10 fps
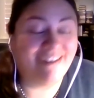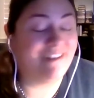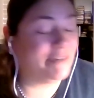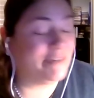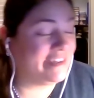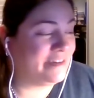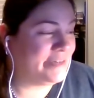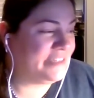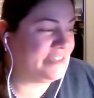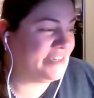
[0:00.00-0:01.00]
But you know
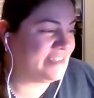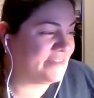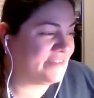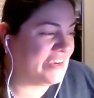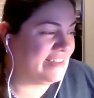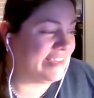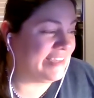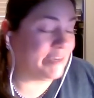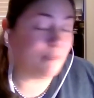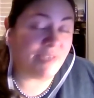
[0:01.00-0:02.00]
what? You guys have got
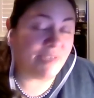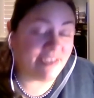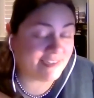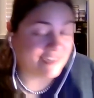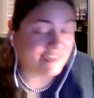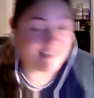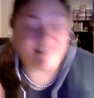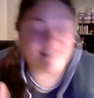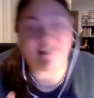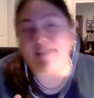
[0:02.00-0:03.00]
like peak
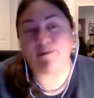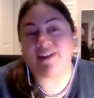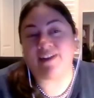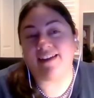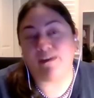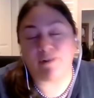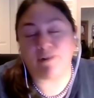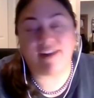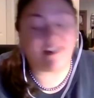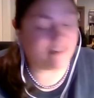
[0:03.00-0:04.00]
Texas time right now.
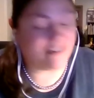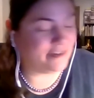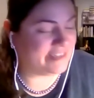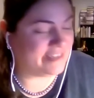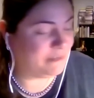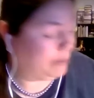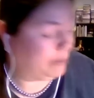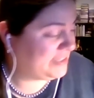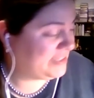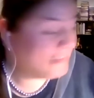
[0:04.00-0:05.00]
We're not currently
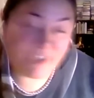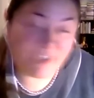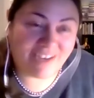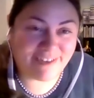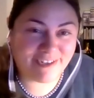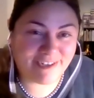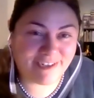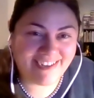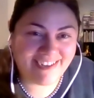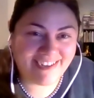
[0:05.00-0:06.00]
roasting each
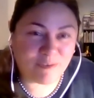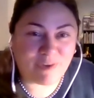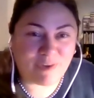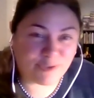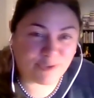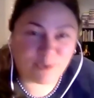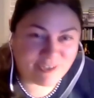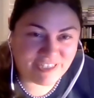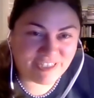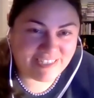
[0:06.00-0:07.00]
other. The weather's
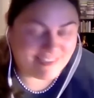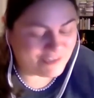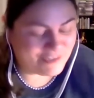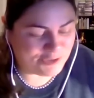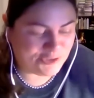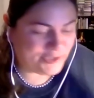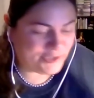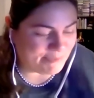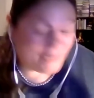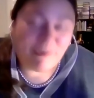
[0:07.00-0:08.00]
gorgeous, so you
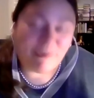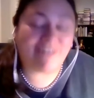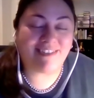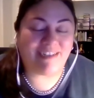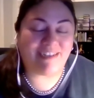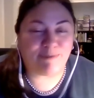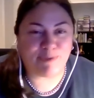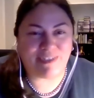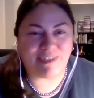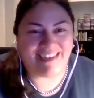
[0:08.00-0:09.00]
couldn't pick a better time to
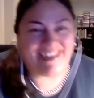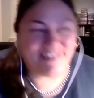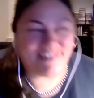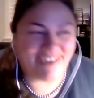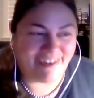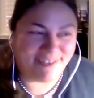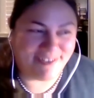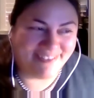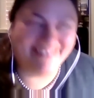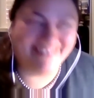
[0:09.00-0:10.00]
roll into H-Town.